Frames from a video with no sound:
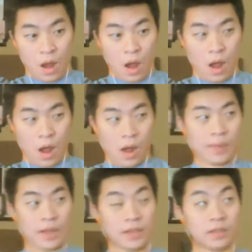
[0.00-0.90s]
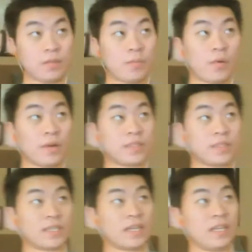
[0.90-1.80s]
I think the report
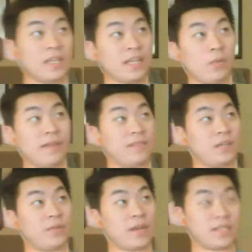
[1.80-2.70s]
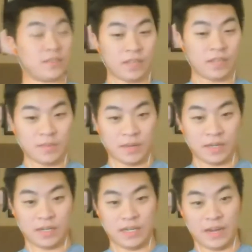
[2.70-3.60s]
said he waved it aggressively,
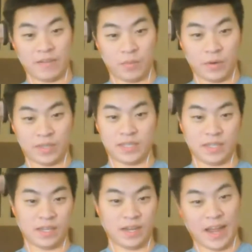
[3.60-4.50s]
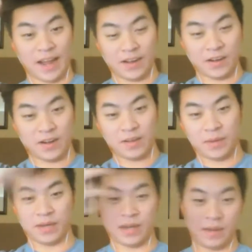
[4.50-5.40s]
but he never pointed the gun at her.
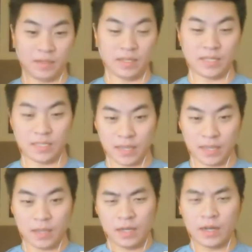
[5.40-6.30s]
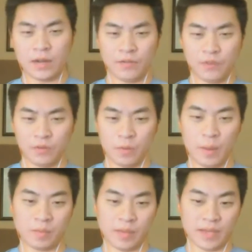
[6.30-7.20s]
But I mean, this is if you
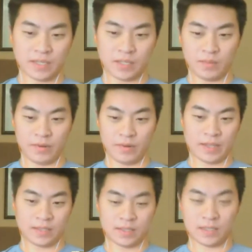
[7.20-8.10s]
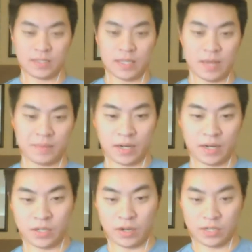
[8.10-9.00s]
remember Plaxico Burress, this is the same kind
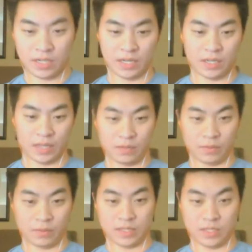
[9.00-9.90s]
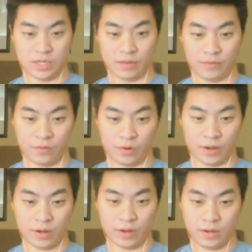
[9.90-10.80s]
of charge he went to jail
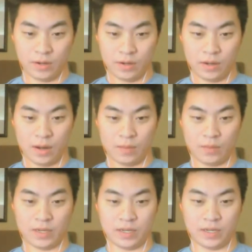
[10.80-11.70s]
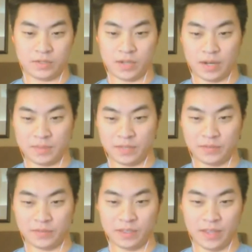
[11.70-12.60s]
for when he shot
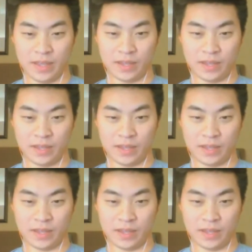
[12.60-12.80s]
himself in the leg.